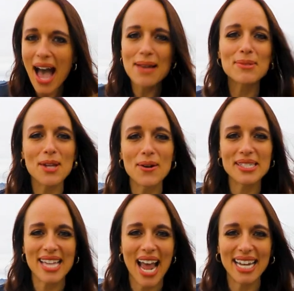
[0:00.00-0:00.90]
I'm so
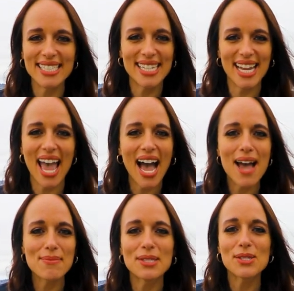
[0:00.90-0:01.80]
excited. Today
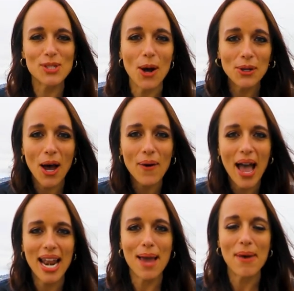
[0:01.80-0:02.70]
I'm in SODO,
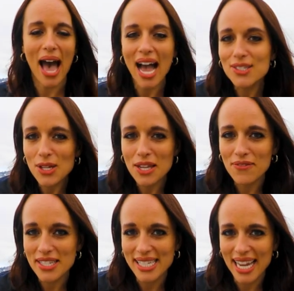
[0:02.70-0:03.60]
and I'm actually
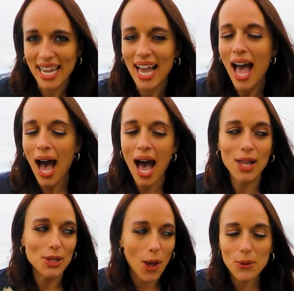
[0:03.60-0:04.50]
visiting
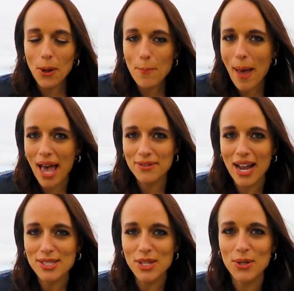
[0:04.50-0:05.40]
a local pet
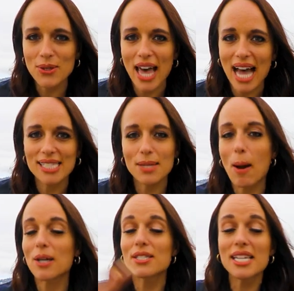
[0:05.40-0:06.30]
rescue that's
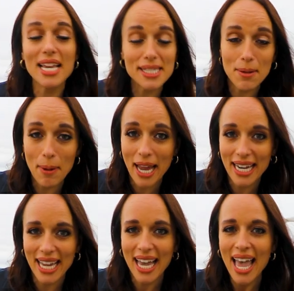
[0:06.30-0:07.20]

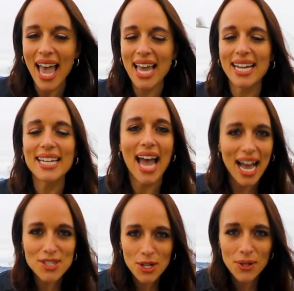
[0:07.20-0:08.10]
participating in a
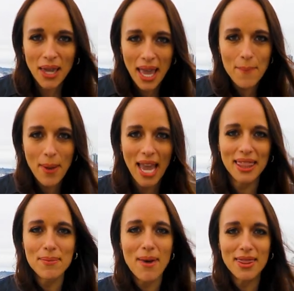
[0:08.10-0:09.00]
national
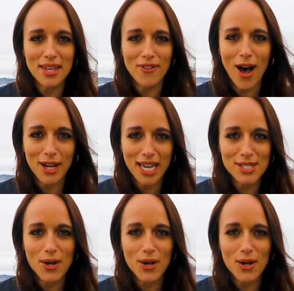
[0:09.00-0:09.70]
campaign the month of August